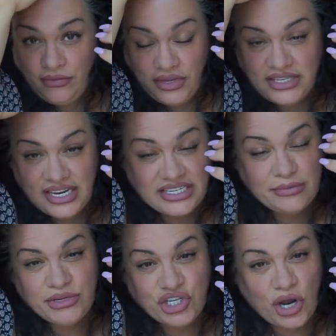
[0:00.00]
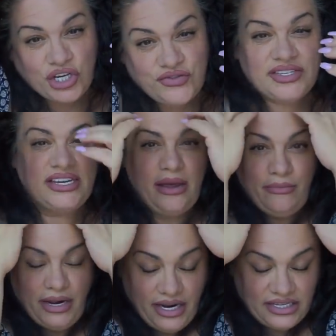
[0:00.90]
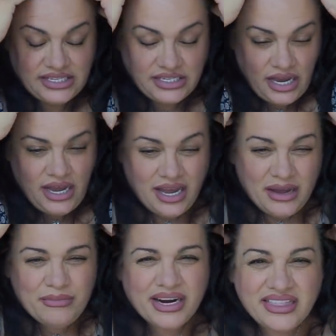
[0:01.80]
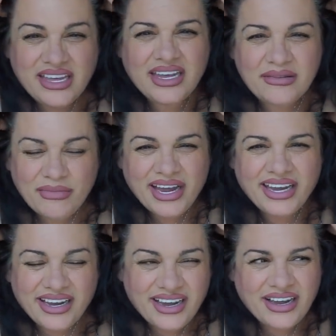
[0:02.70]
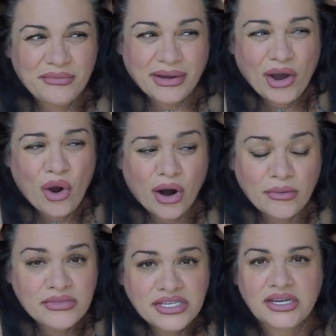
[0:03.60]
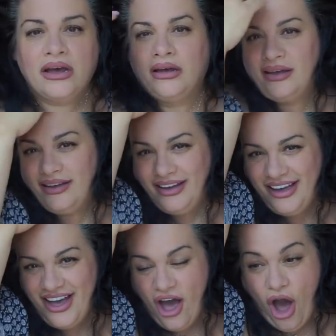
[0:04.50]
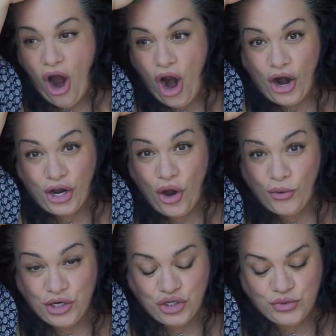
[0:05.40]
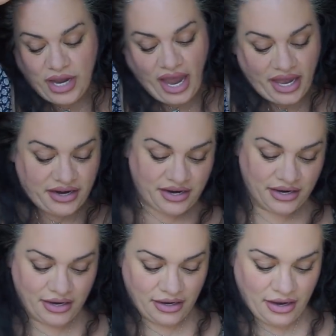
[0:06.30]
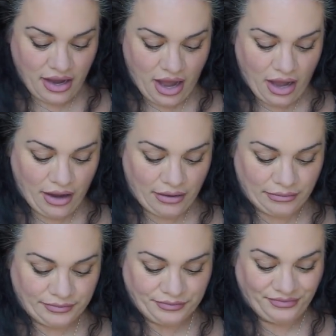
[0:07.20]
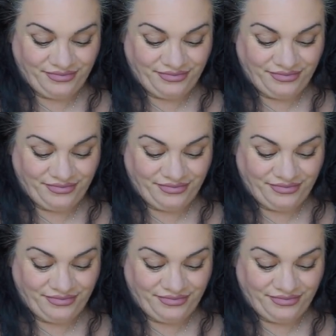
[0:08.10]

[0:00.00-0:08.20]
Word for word: It says to massage for 10 minutes, but I think my arms are going to get tired.